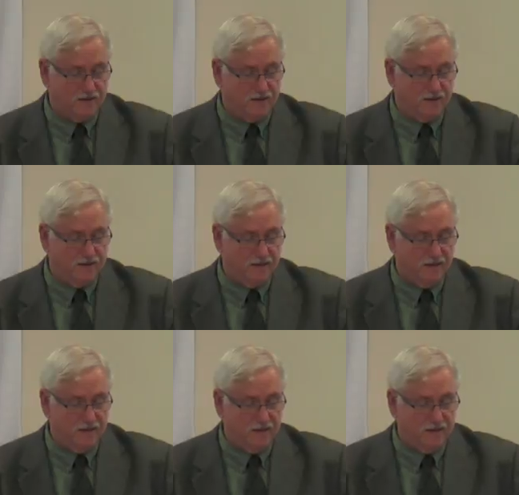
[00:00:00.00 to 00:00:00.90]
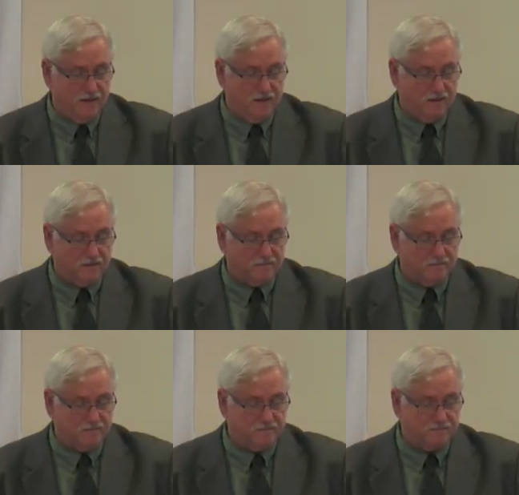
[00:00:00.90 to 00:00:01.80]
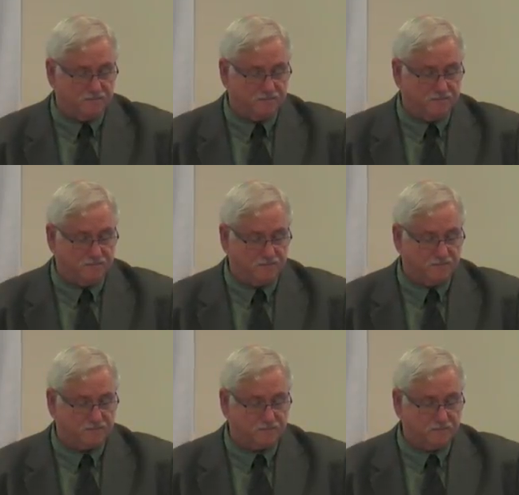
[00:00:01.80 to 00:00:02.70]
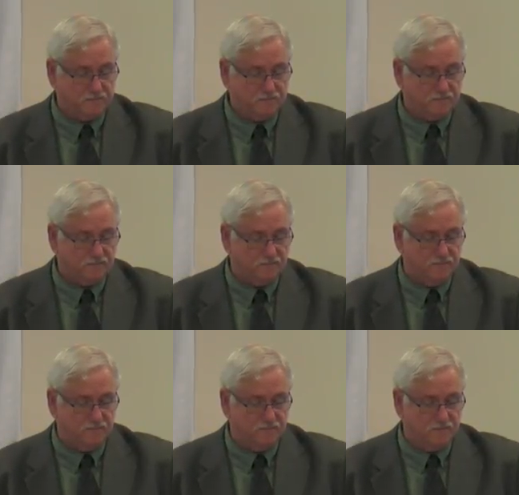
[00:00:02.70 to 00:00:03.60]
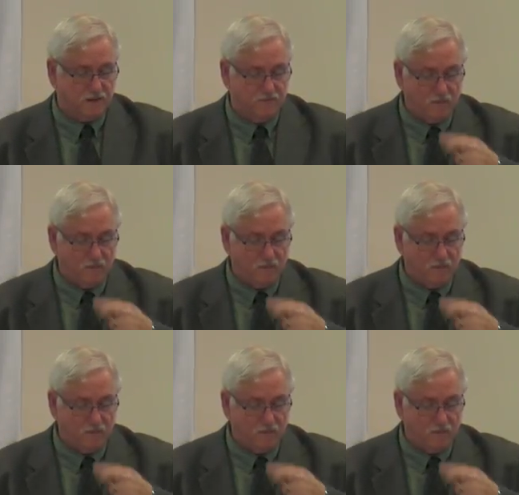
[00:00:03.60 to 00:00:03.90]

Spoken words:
(no one is talking)